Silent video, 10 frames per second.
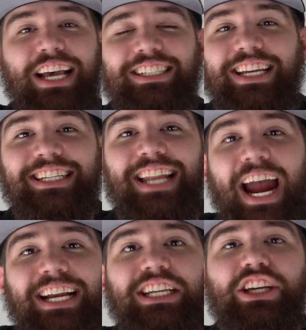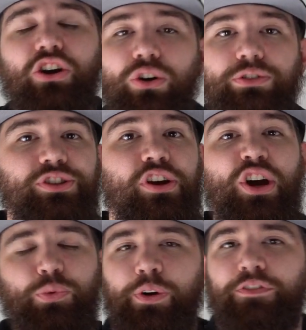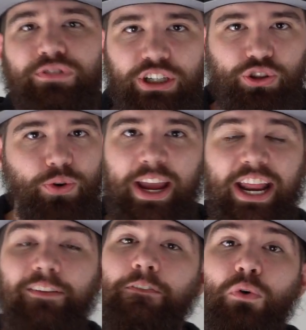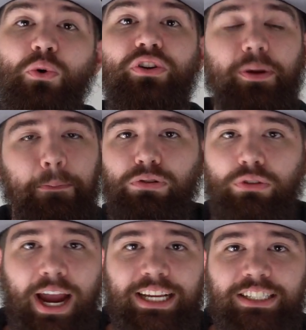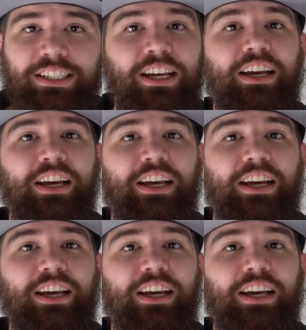has a 90 Hz refresh rate, and for the price,